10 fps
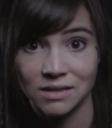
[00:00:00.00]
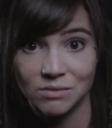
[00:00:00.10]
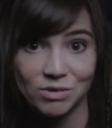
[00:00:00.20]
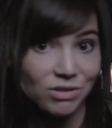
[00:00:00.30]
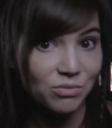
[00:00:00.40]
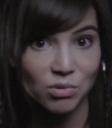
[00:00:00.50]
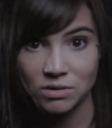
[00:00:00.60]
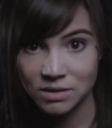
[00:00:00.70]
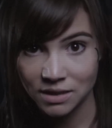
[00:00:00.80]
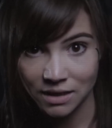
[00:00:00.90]
The most
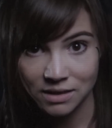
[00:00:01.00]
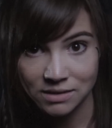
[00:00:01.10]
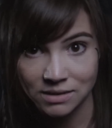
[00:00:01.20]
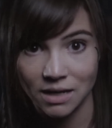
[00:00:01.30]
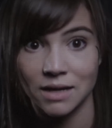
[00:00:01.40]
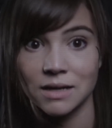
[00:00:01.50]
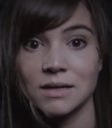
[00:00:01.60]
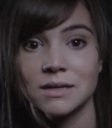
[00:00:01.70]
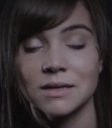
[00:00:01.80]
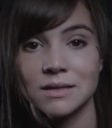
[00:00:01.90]
important thing I can say
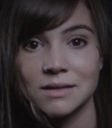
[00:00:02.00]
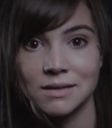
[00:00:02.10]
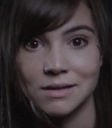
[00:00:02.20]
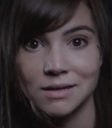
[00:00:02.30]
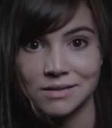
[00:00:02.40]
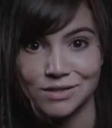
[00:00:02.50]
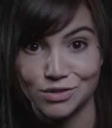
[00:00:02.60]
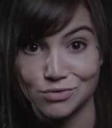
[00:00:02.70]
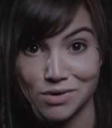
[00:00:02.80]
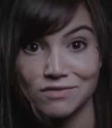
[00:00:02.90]
is
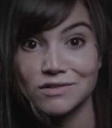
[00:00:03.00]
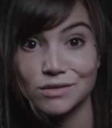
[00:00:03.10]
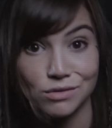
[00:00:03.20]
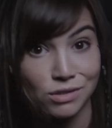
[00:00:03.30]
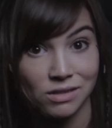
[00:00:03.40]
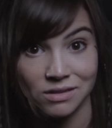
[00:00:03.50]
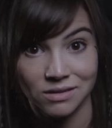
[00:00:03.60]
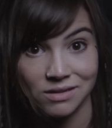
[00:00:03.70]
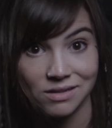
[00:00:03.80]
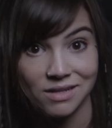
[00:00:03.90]
that the
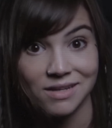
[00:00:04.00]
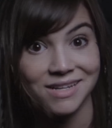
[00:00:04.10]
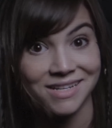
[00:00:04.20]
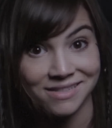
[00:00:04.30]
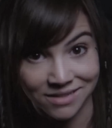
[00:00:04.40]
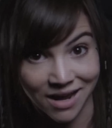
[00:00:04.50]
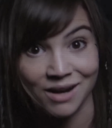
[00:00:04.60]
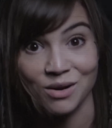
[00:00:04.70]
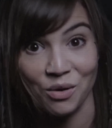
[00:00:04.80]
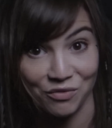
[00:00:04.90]
revolution is
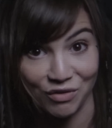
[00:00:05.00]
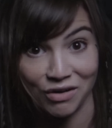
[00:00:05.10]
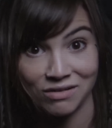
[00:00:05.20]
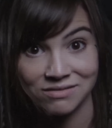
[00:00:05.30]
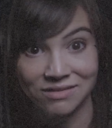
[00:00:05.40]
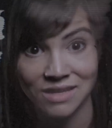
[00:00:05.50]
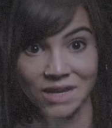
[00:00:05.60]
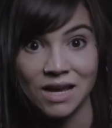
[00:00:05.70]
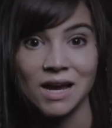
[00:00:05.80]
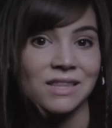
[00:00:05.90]
not over,
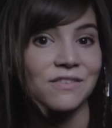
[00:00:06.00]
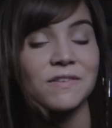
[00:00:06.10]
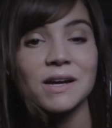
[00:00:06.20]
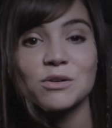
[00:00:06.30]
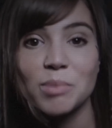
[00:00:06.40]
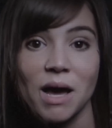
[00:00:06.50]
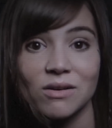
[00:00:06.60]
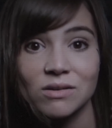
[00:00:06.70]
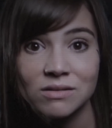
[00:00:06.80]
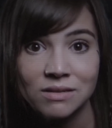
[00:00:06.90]
and the final
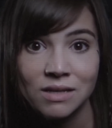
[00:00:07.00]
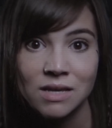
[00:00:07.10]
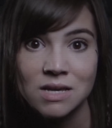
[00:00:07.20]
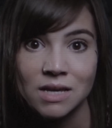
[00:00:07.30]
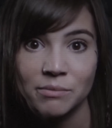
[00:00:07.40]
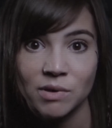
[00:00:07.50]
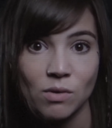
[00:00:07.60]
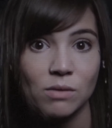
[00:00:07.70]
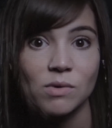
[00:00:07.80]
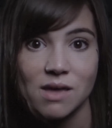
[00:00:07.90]
battle can be
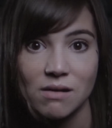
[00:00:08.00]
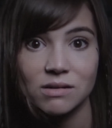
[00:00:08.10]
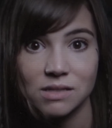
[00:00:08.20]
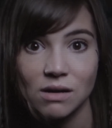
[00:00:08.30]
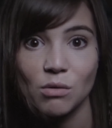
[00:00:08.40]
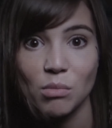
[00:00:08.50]
won without a single